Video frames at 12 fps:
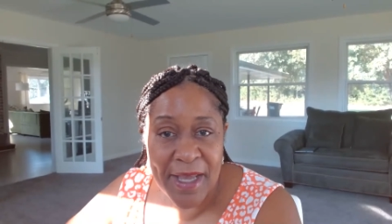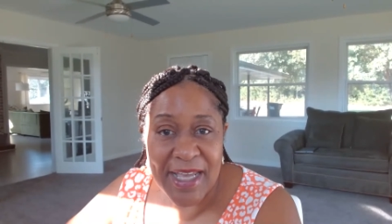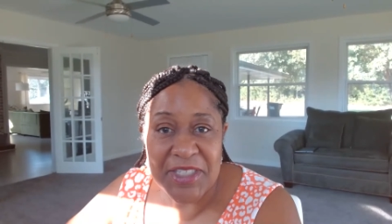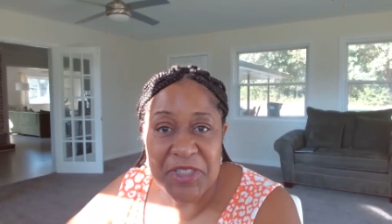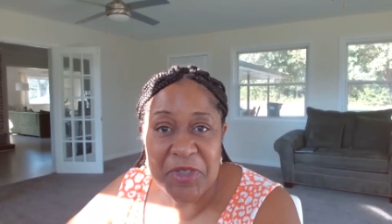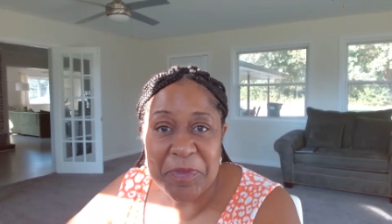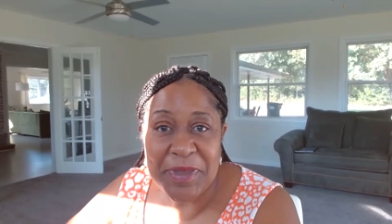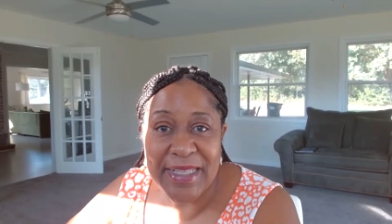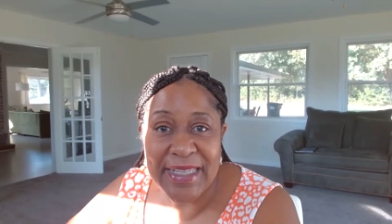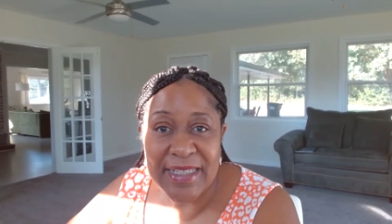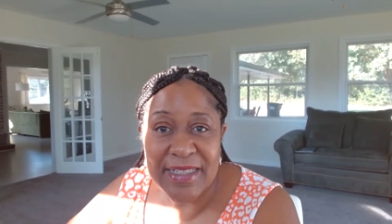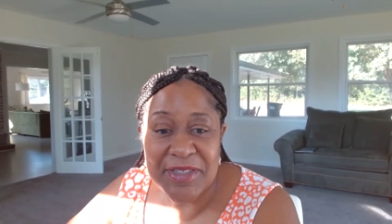I do
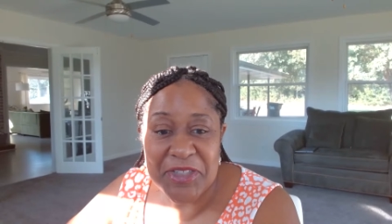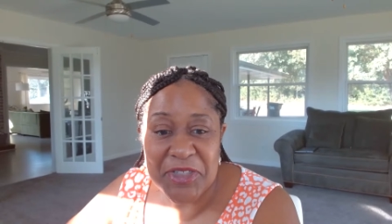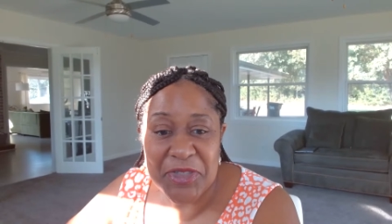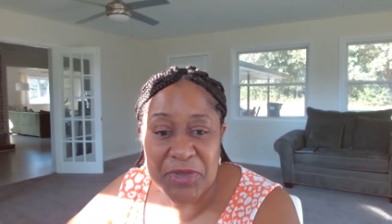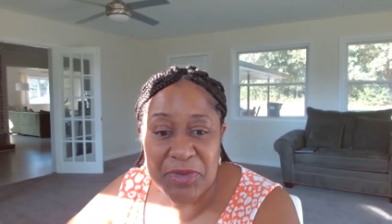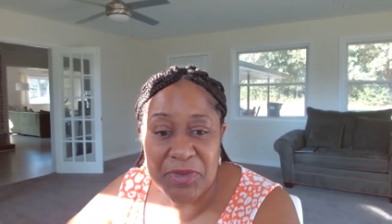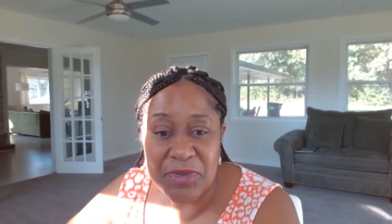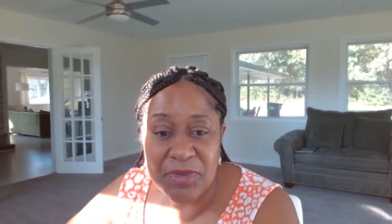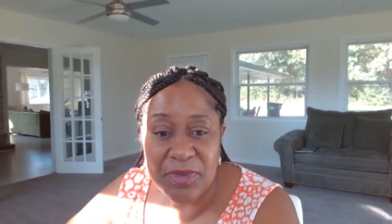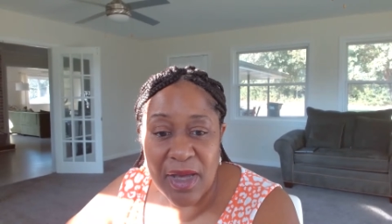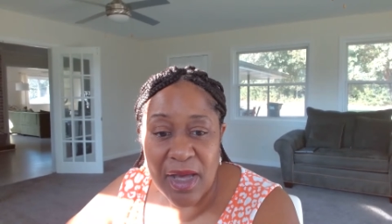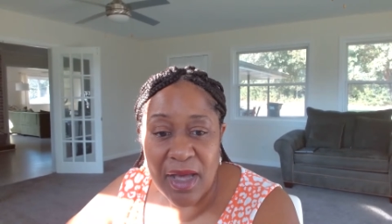plan
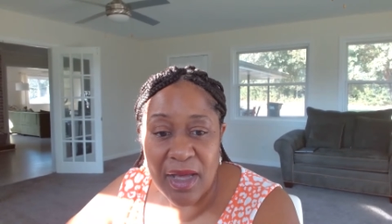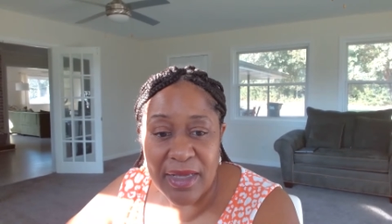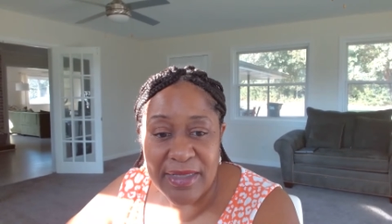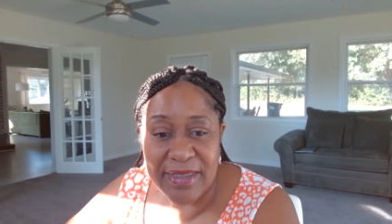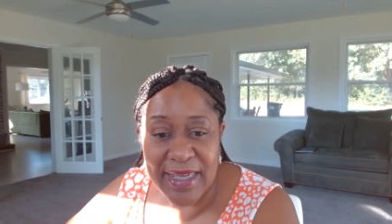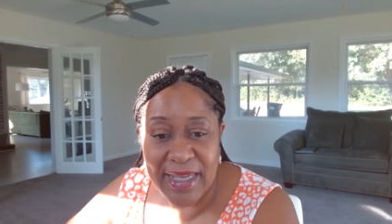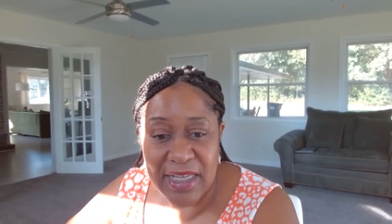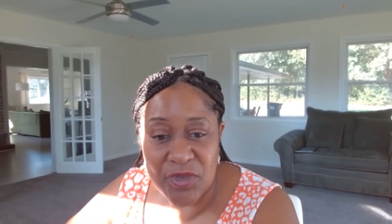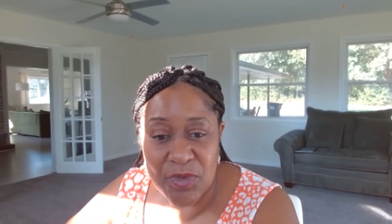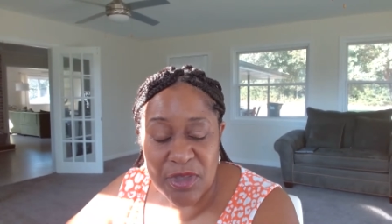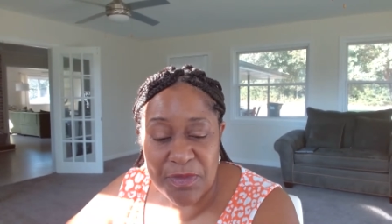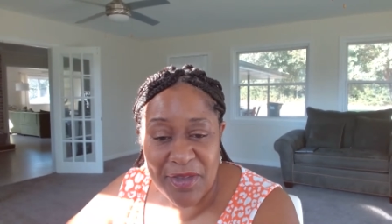to
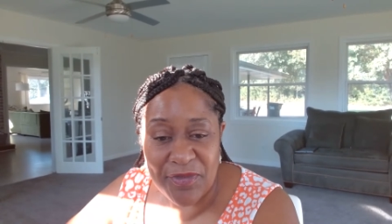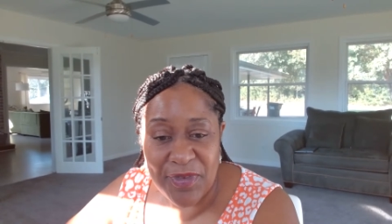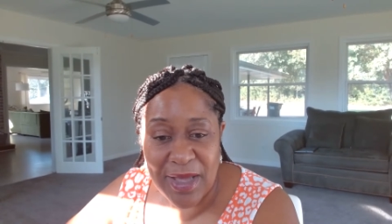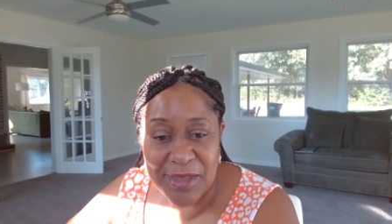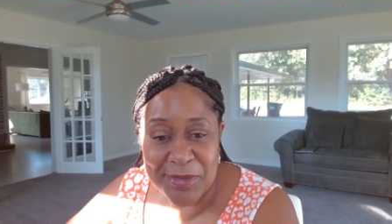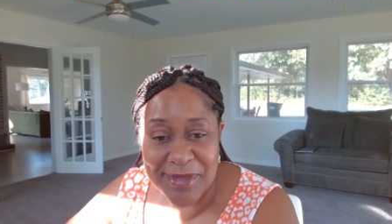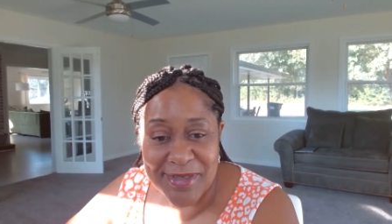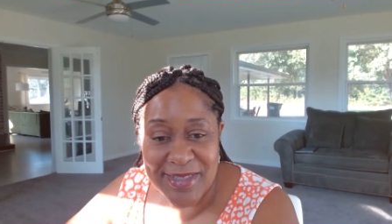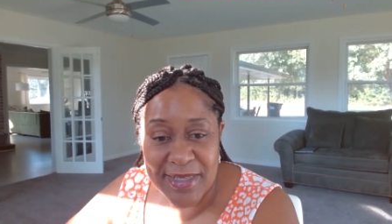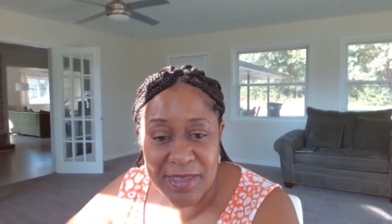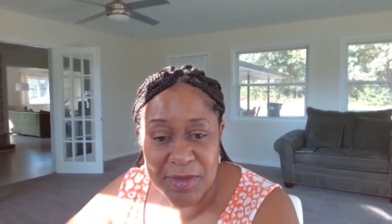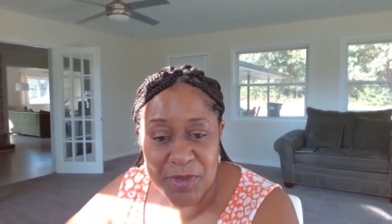engage with my followers
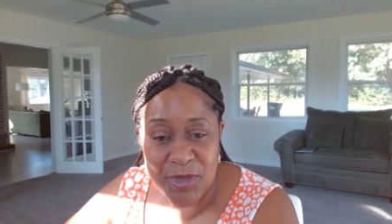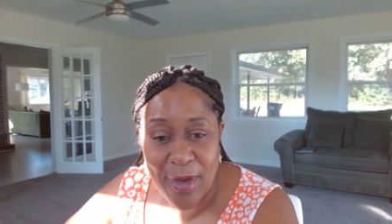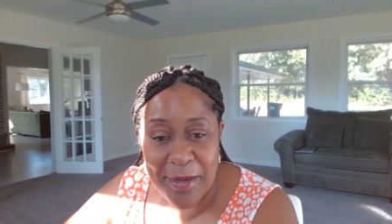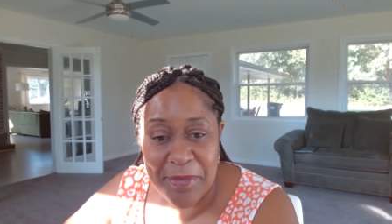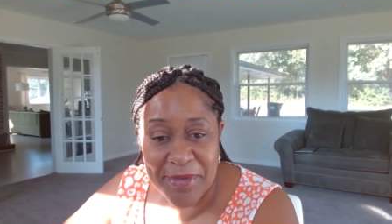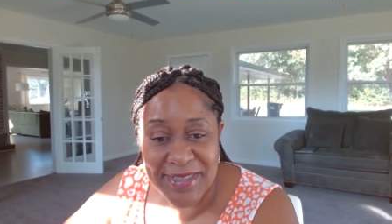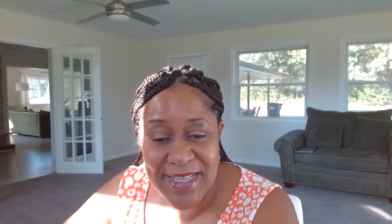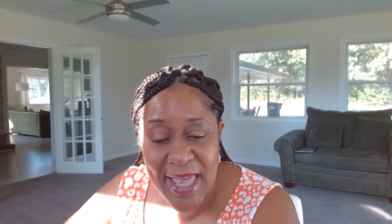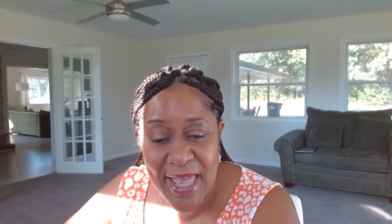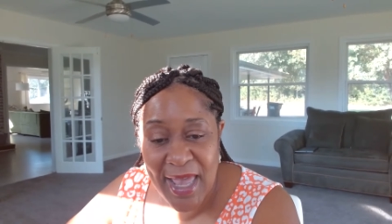and subscribers.